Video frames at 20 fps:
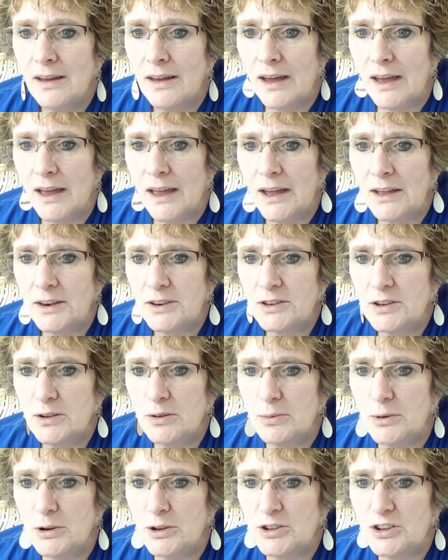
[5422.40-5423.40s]
I got to
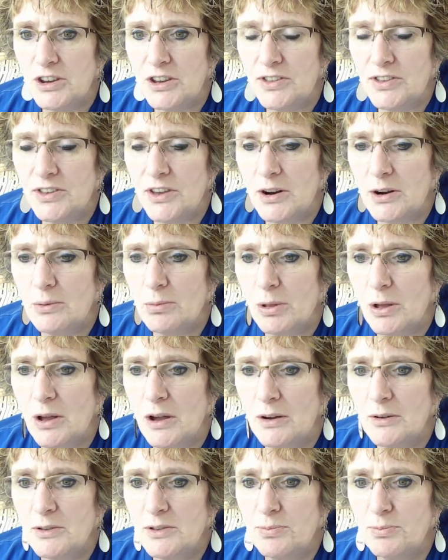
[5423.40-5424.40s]
where Jean said her
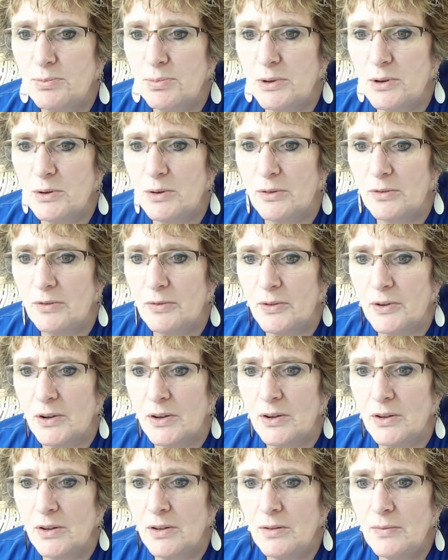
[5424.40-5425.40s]
block was
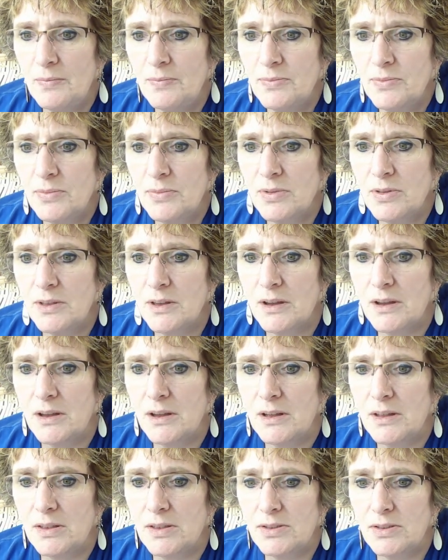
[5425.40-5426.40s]
beautiful
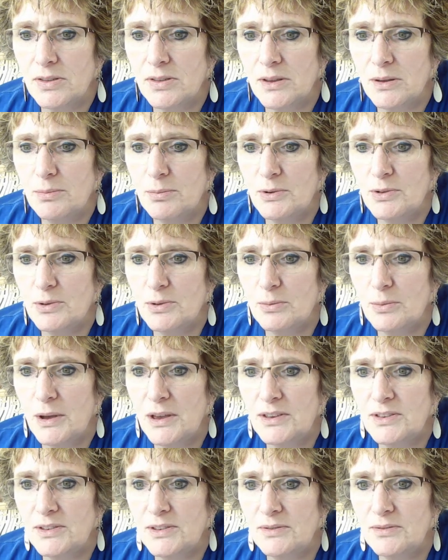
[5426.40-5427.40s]
and sleep was a
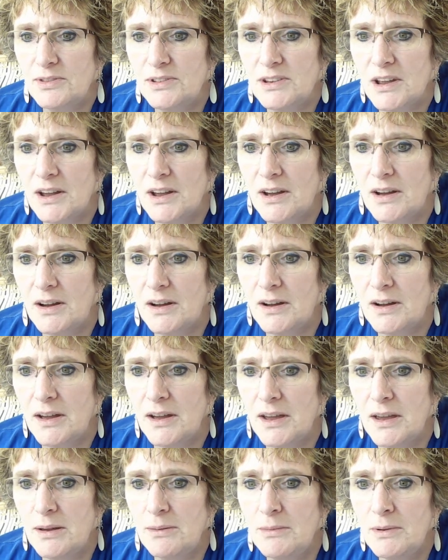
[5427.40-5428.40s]
waste of
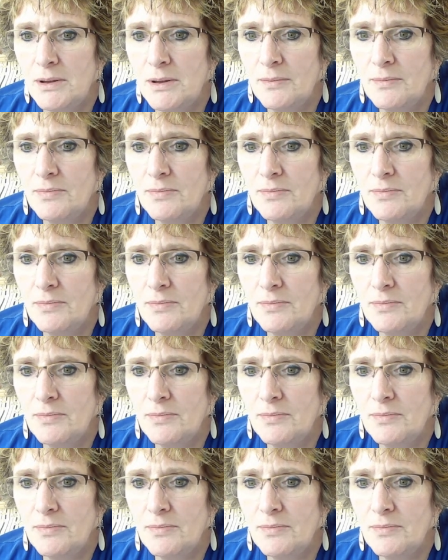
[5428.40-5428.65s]
time.